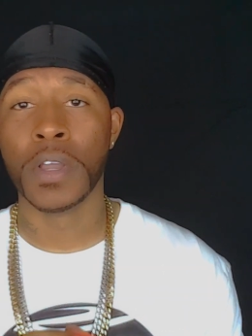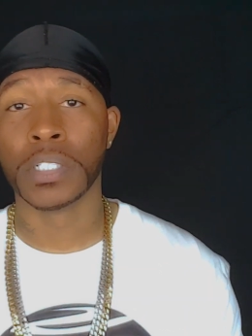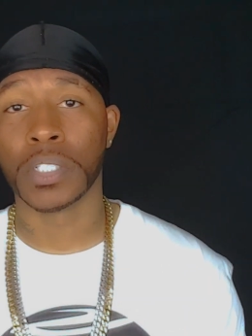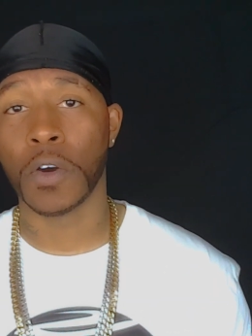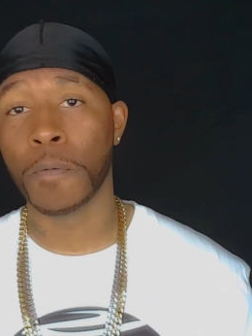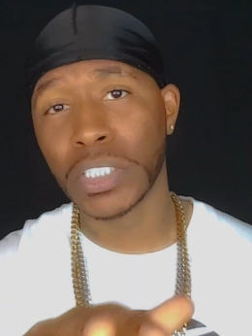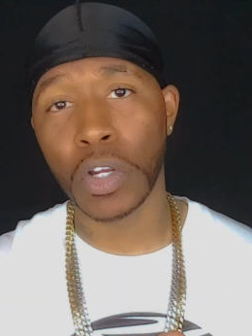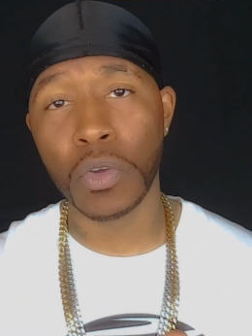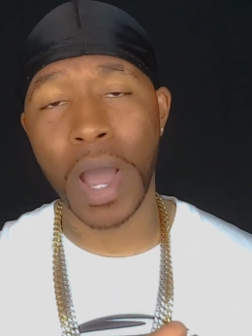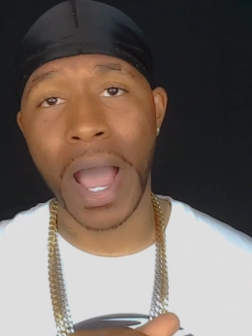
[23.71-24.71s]
So I'll show
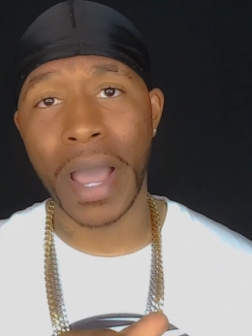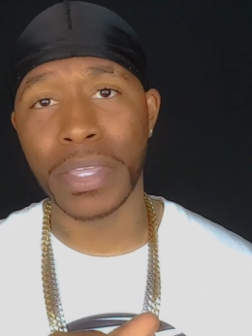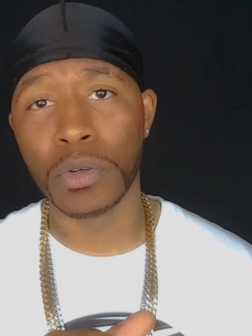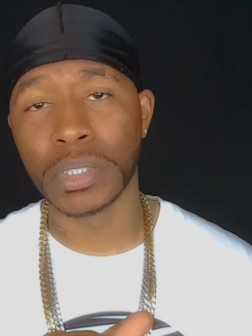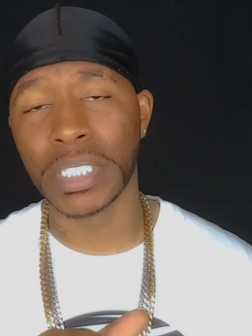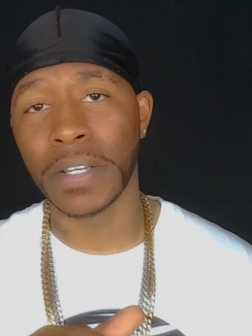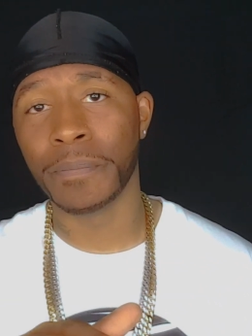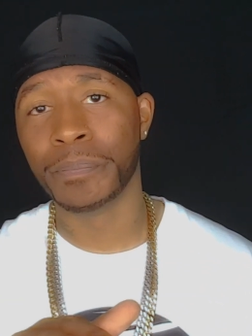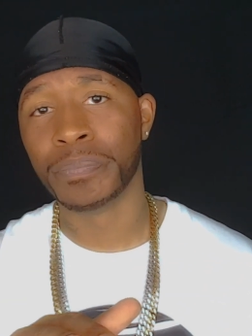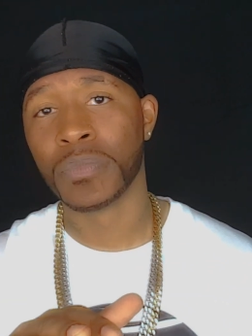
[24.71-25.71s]
you how I use it
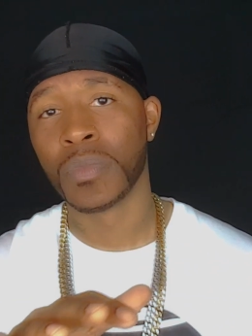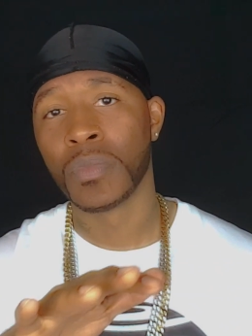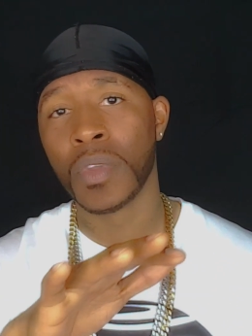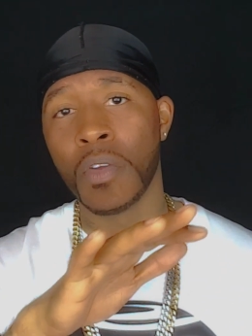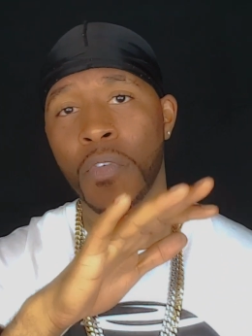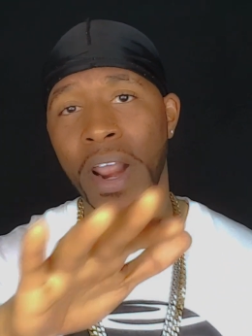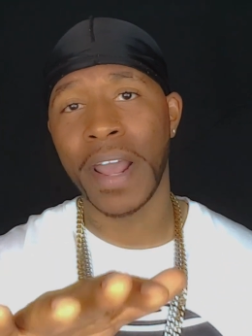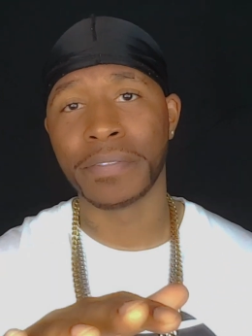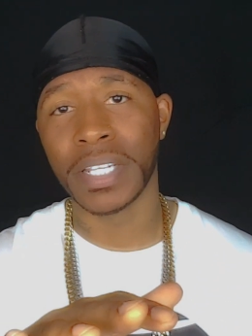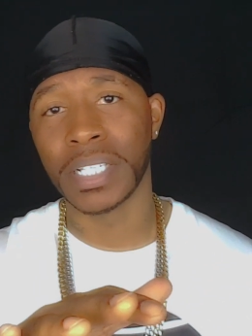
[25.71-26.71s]
right
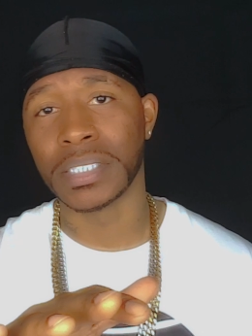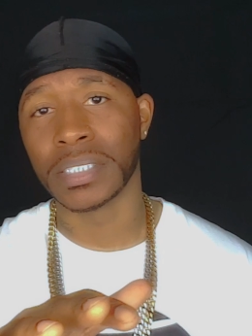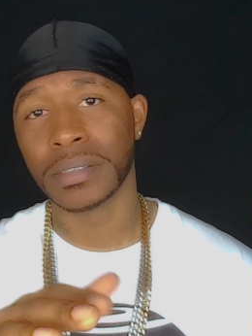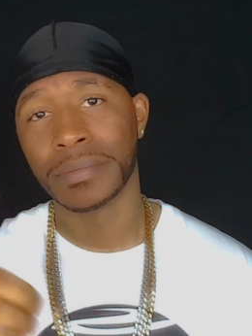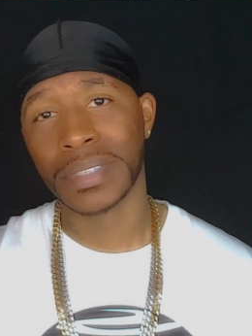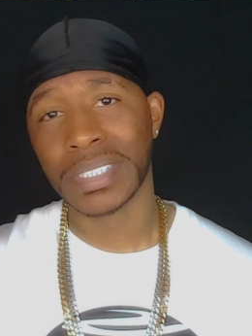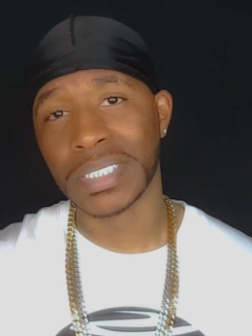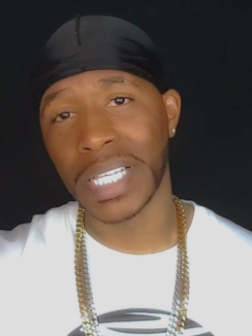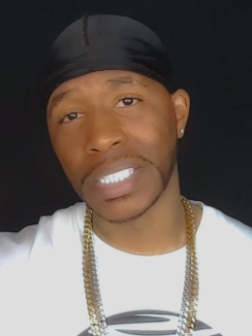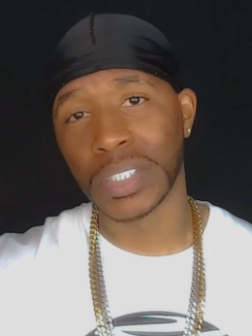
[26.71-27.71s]
after this.
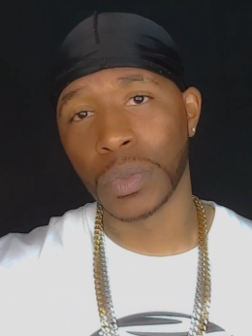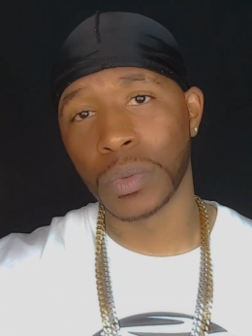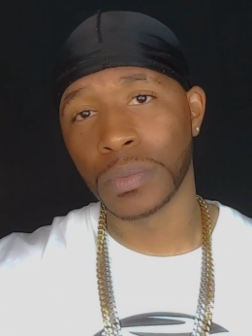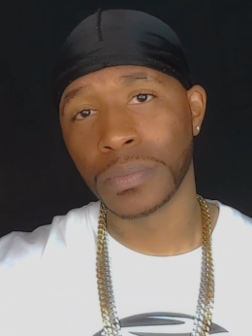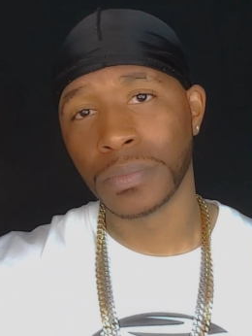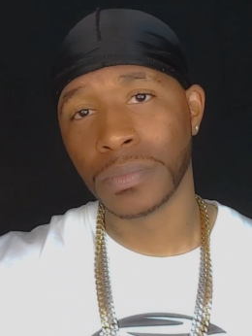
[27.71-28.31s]
Stay tuned.